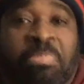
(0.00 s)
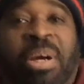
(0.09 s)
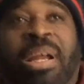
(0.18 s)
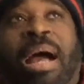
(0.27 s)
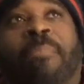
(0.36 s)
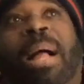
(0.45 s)

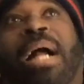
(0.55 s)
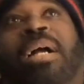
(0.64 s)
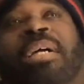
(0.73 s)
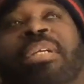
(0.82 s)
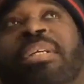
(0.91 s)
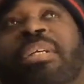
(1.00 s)
but I'm not
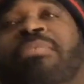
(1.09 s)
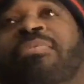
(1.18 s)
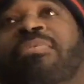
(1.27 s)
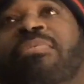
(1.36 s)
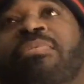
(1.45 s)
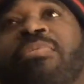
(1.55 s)
gonna
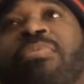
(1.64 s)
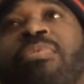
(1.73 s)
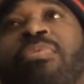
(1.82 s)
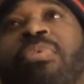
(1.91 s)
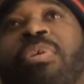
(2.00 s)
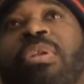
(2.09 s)

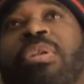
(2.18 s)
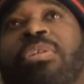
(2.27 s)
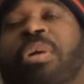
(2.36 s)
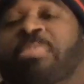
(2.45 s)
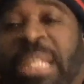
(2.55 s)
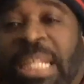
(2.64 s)

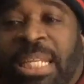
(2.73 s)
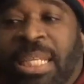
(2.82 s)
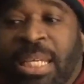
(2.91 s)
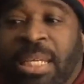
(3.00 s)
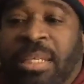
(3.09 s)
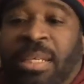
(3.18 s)

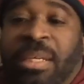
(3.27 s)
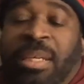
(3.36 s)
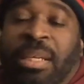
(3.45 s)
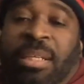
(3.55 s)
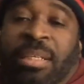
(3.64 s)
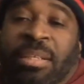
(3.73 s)
completely
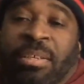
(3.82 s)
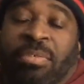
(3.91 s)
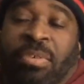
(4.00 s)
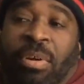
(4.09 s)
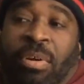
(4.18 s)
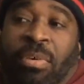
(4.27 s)

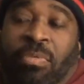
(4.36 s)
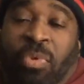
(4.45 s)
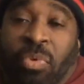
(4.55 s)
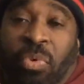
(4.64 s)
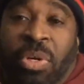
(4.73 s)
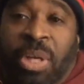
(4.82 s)

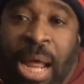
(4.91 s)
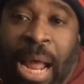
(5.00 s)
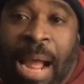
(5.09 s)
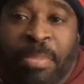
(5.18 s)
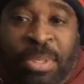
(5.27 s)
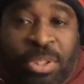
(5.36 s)
ruin an
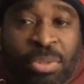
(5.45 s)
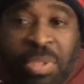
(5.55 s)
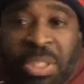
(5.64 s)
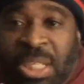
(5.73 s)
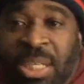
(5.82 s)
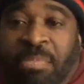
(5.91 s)

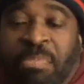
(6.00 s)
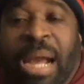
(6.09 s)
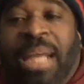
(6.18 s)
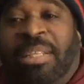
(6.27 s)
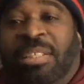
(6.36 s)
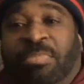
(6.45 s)
opportunity
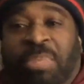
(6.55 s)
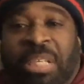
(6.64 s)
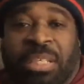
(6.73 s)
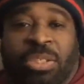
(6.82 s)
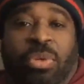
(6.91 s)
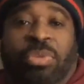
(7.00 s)
by being
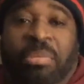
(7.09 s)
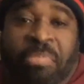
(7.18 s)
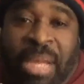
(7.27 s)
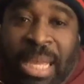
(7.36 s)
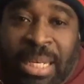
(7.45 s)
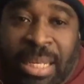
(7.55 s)
so
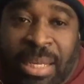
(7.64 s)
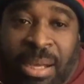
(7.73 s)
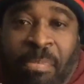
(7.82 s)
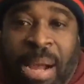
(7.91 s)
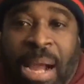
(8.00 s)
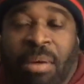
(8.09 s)
demanding
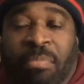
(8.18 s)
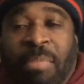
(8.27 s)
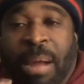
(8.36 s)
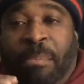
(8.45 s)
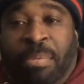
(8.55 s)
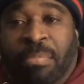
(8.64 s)
about
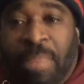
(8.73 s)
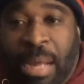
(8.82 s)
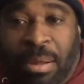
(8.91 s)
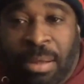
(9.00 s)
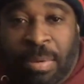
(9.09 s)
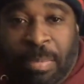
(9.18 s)

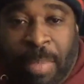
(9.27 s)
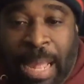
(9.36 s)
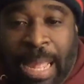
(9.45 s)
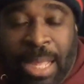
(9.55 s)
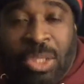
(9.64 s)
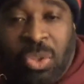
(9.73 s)
my
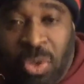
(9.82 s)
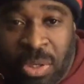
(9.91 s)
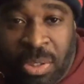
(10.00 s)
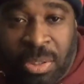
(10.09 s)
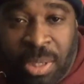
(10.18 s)
hands-on